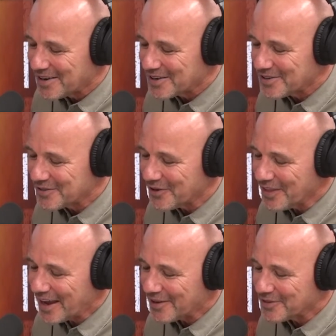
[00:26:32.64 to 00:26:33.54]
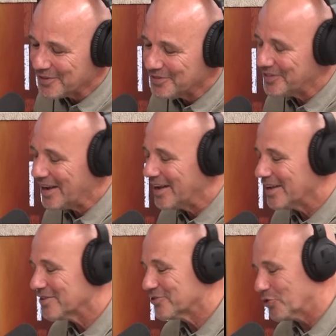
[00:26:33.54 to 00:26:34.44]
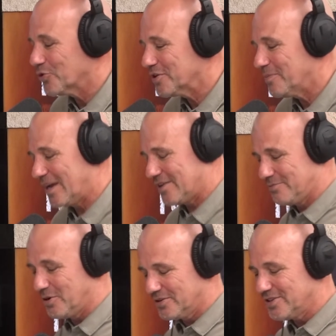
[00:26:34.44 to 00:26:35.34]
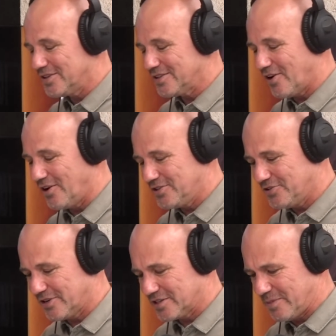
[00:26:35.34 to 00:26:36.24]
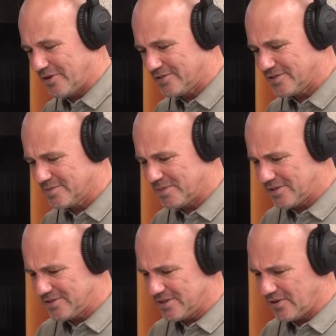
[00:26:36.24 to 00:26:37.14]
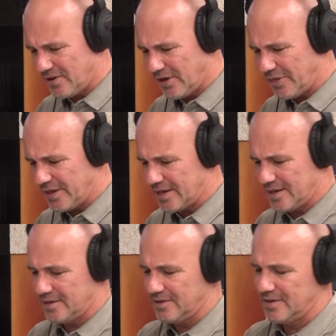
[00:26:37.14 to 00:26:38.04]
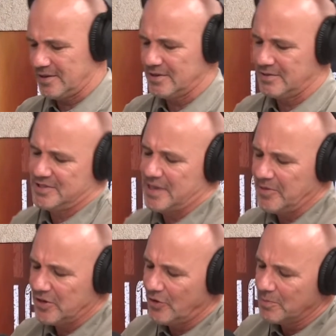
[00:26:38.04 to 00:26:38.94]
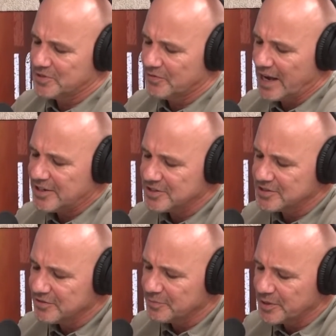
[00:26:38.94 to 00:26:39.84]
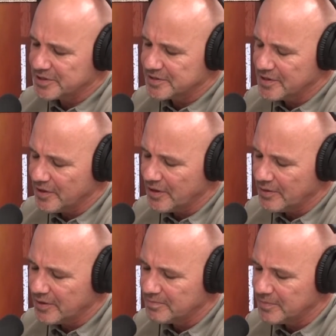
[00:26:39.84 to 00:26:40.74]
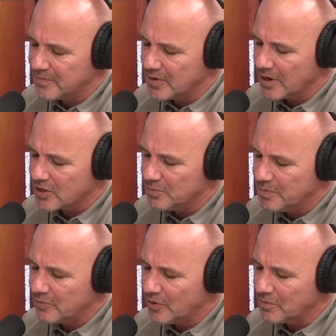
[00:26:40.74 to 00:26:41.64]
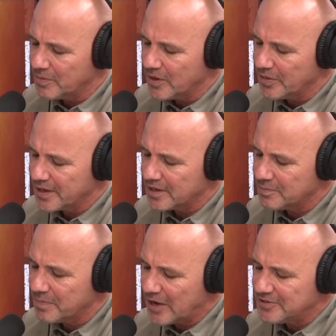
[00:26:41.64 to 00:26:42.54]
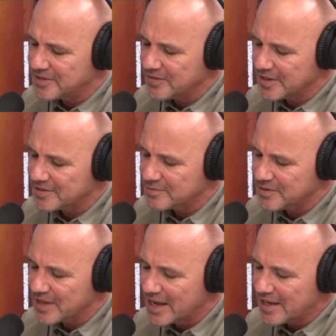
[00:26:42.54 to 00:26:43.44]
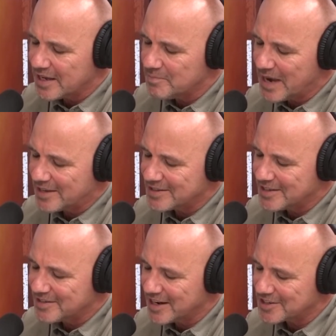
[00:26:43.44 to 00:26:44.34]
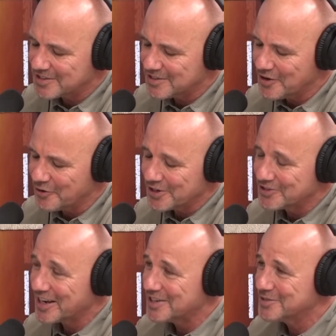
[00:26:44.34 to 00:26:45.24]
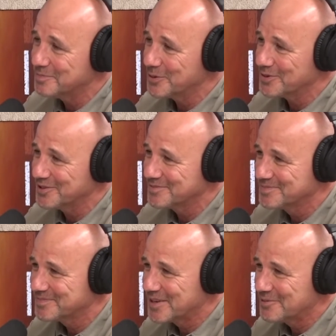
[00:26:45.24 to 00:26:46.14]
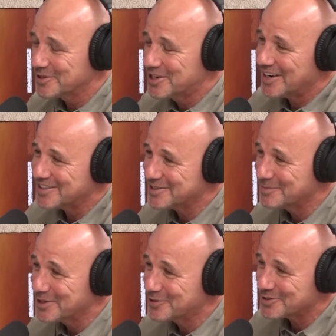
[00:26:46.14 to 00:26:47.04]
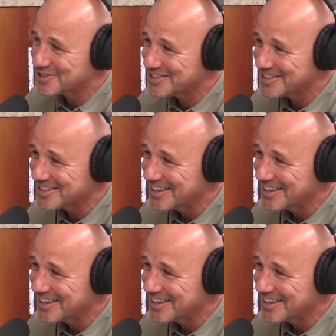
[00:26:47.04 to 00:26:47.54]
You got out and talking about, you didn't hide your experiences, because I think some of your observations of prison, and I could be wrong, but I think you posted this, with inmate induction and orientation booklet, which has some interesting